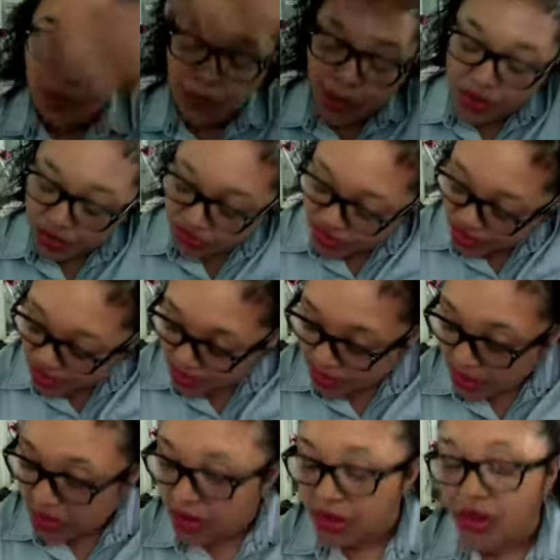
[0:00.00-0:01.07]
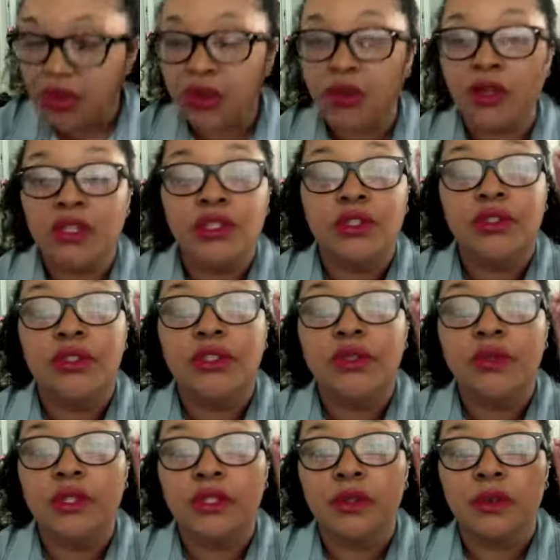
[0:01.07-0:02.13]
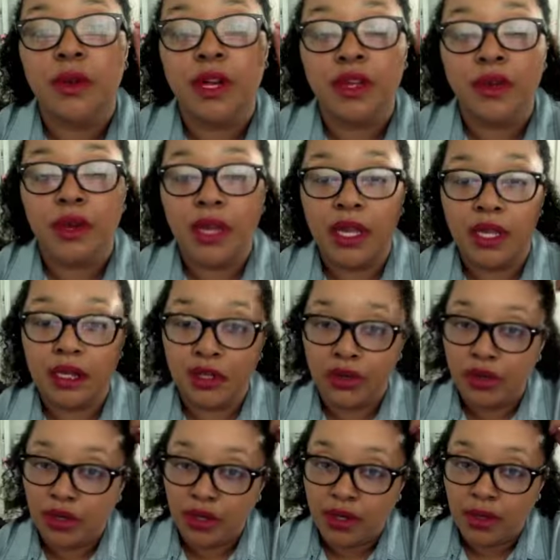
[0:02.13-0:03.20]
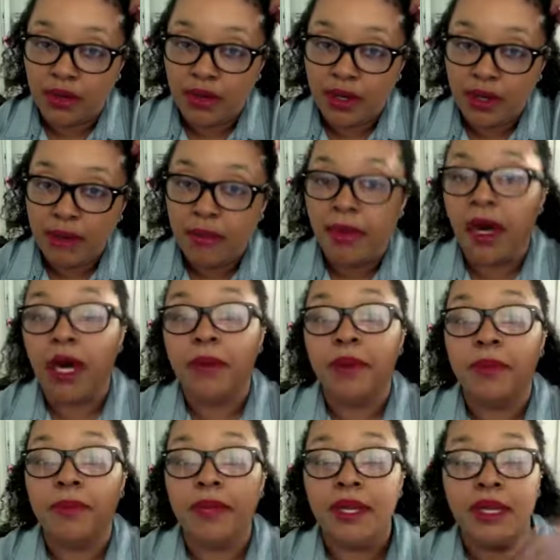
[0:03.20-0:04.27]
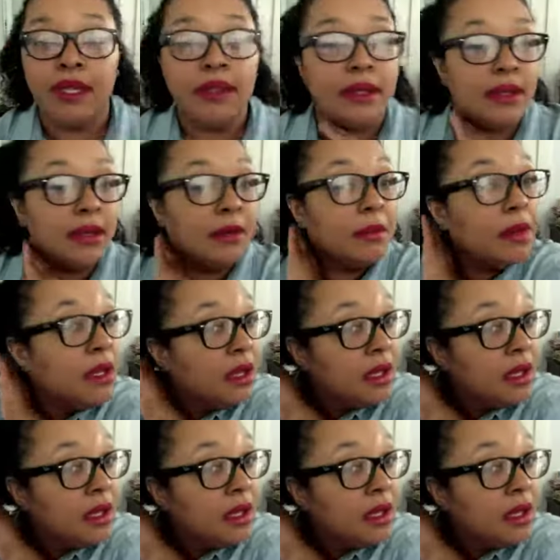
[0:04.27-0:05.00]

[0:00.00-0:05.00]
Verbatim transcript: where you're just basically scratching your twists around your head and then you're going to bobby pin them.